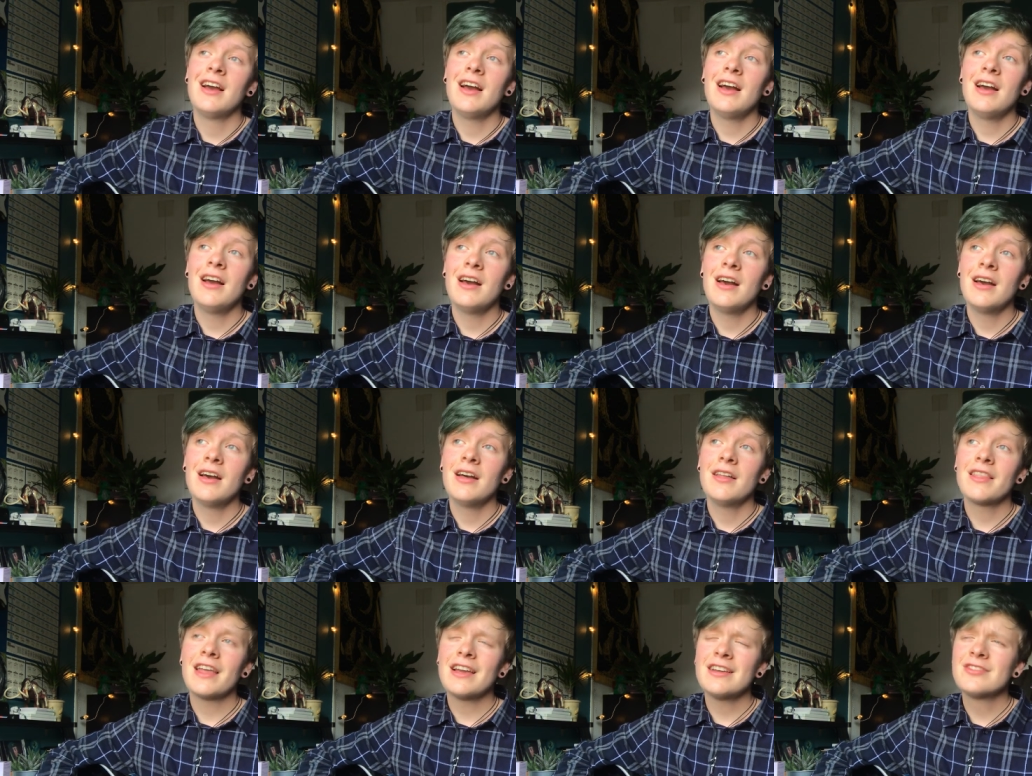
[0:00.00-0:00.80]

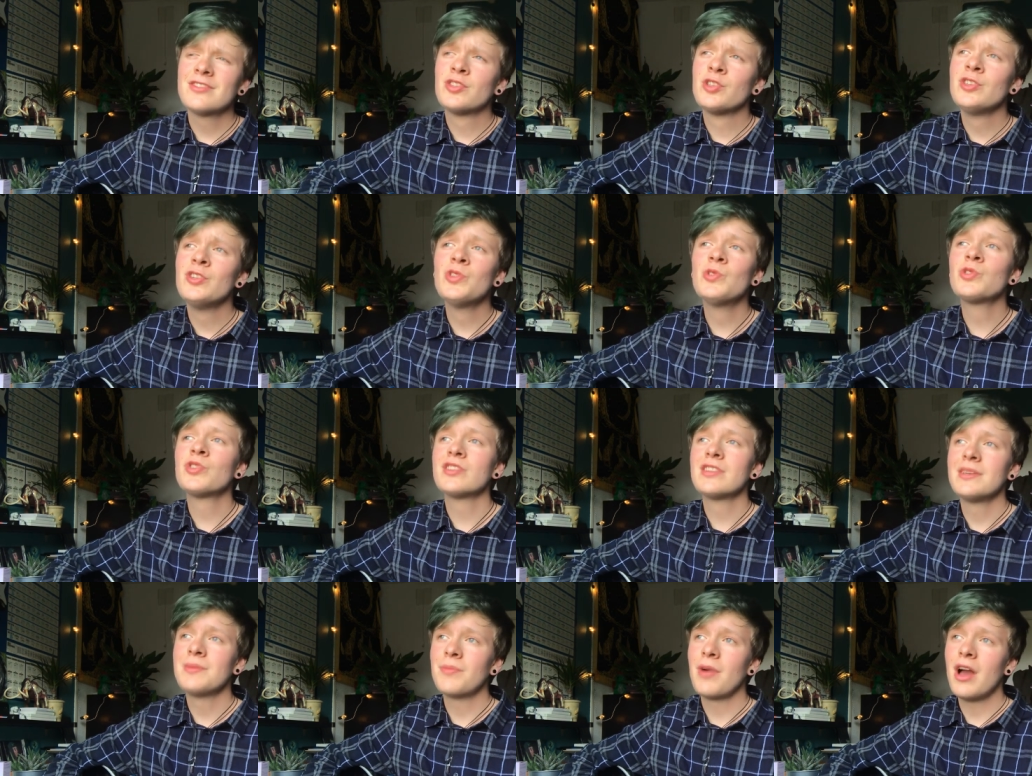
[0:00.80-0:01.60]
That is
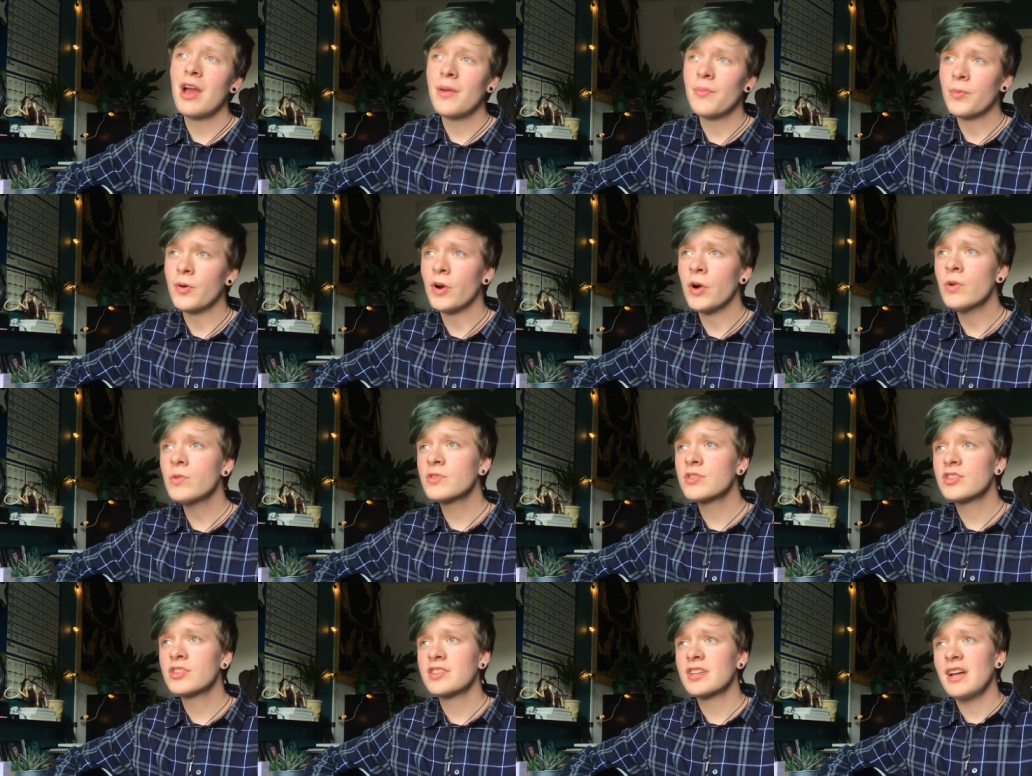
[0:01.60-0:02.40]
usually my
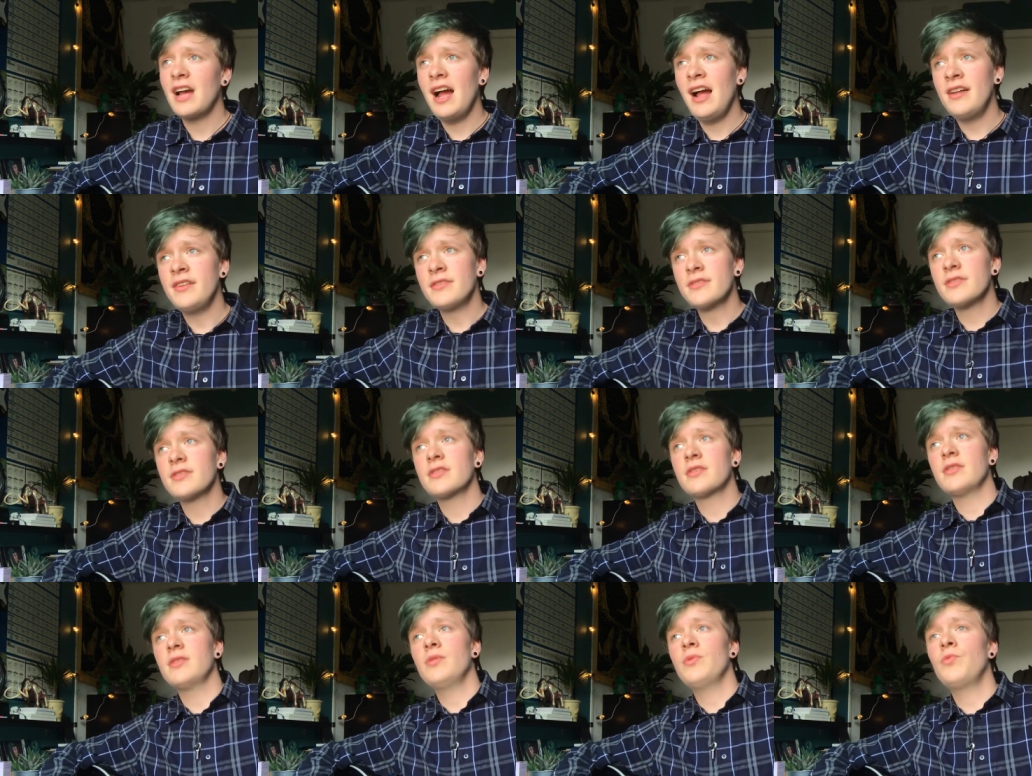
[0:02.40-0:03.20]
approach,
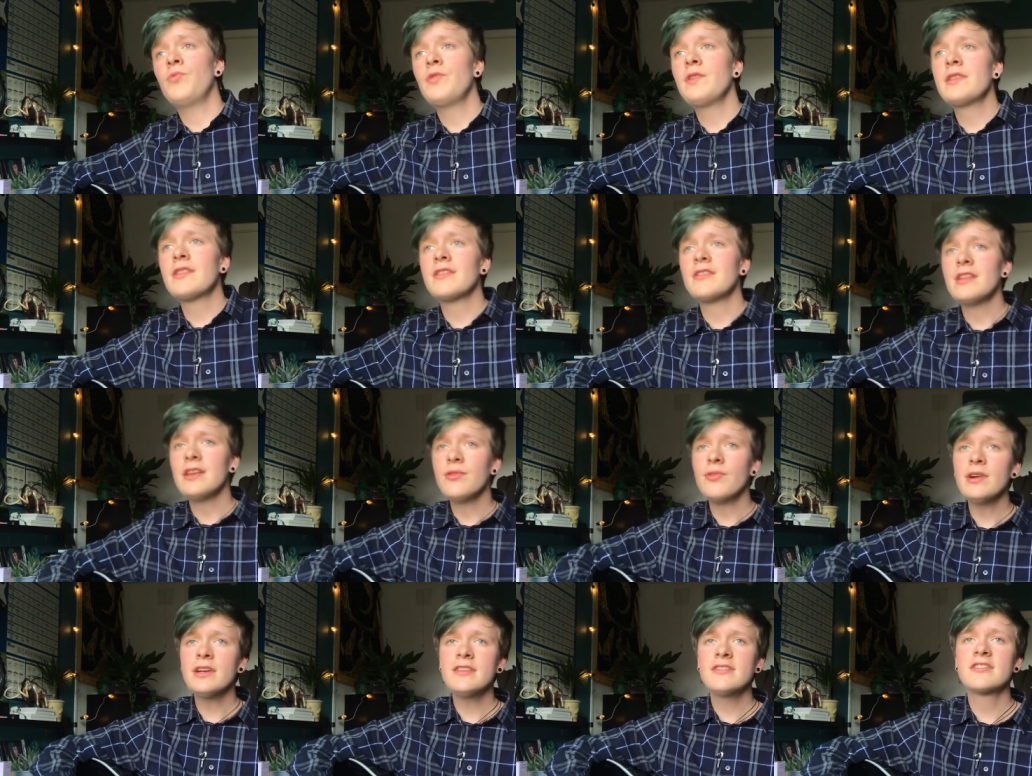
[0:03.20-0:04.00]
and with the
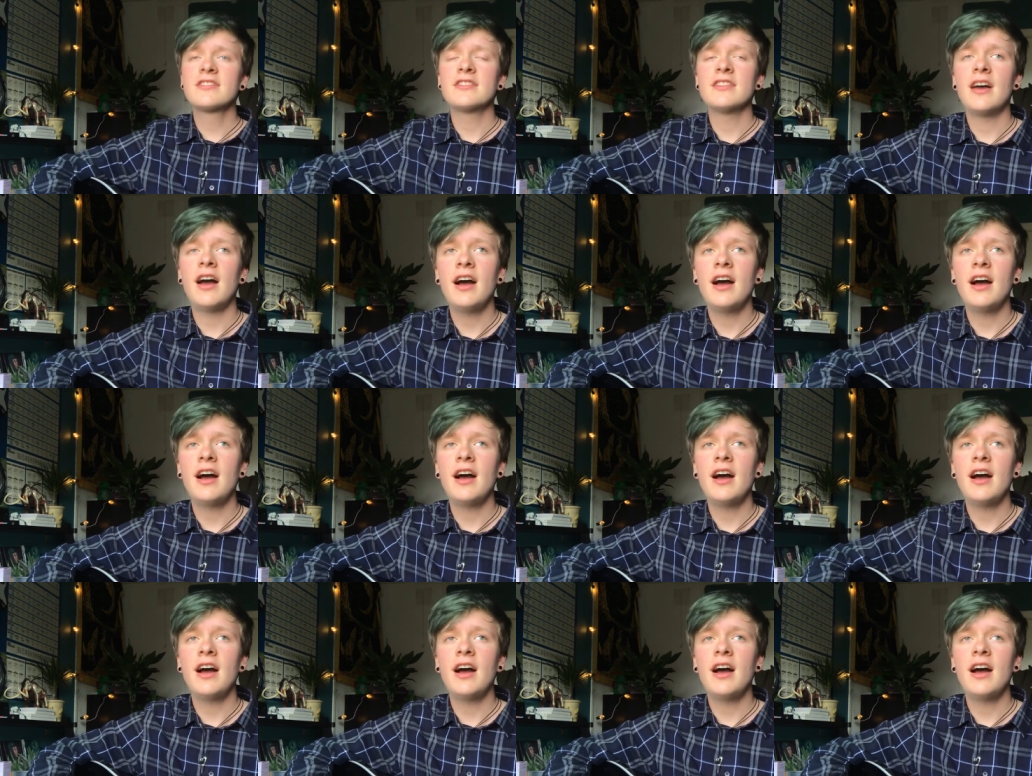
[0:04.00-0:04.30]
lyrics,